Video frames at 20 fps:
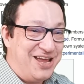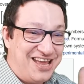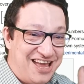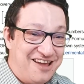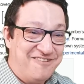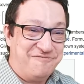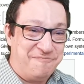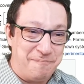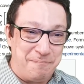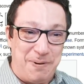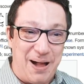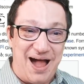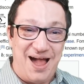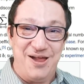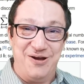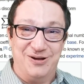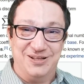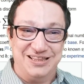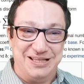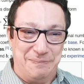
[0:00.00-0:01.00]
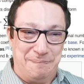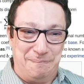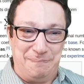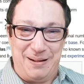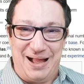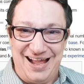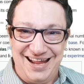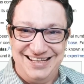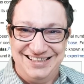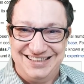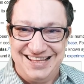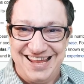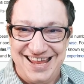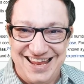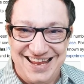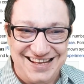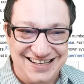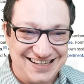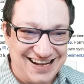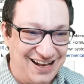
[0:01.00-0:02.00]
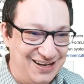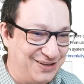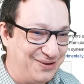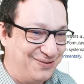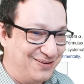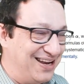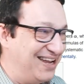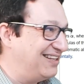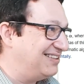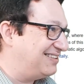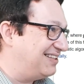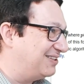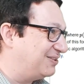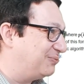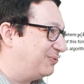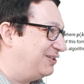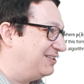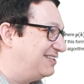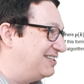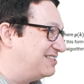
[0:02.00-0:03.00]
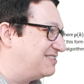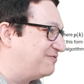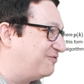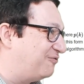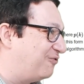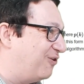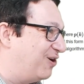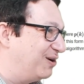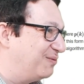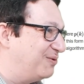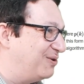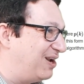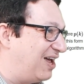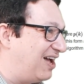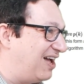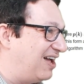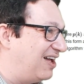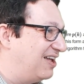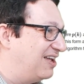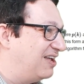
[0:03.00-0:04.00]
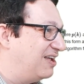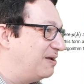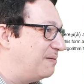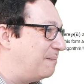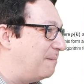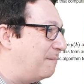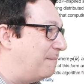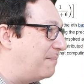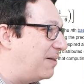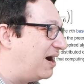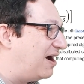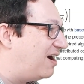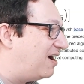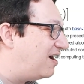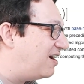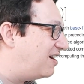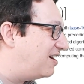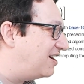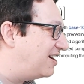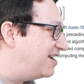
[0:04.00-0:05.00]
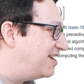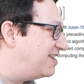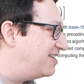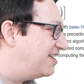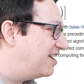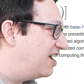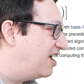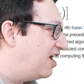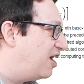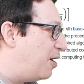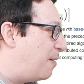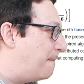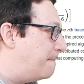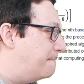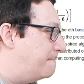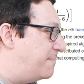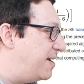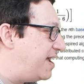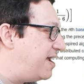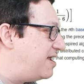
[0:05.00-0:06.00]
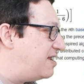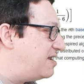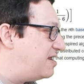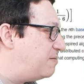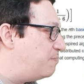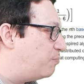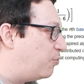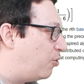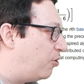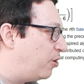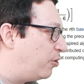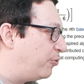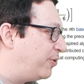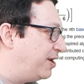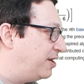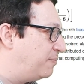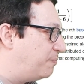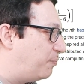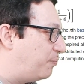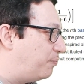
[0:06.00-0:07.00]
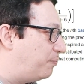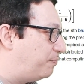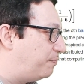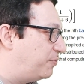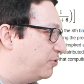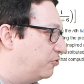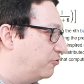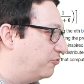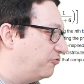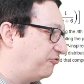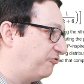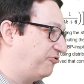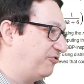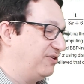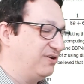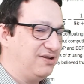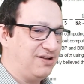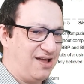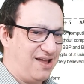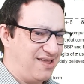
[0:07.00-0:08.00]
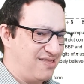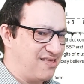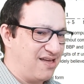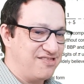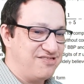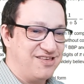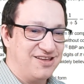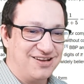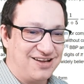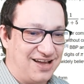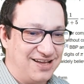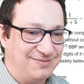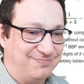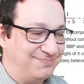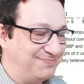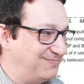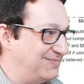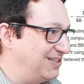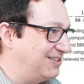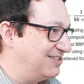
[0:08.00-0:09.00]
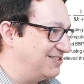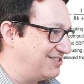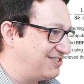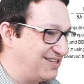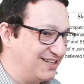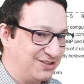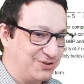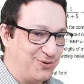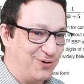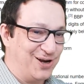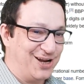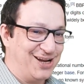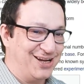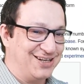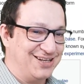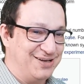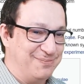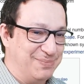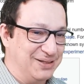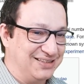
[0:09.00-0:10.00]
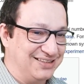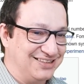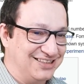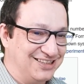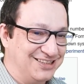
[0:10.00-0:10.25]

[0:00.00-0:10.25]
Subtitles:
have pi on the pi day calculated with this formula by Bailey, Borwin, Plouffe. I think I didn't say it correctly, but